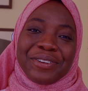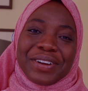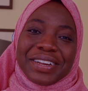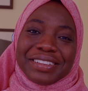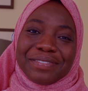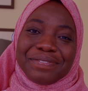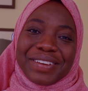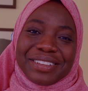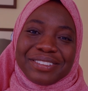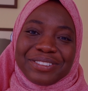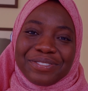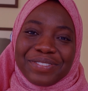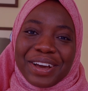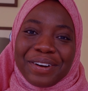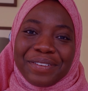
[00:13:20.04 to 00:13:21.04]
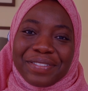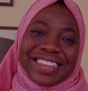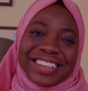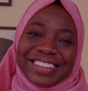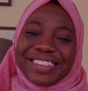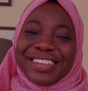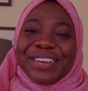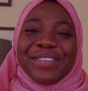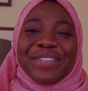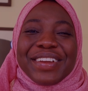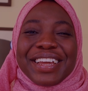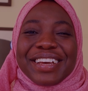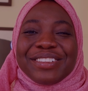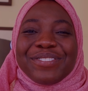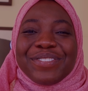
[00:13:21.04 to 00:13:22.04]
you're in the best of health. See you on my
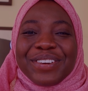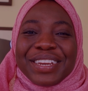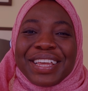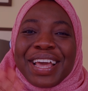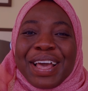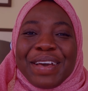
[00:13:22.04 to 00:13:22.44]
next one.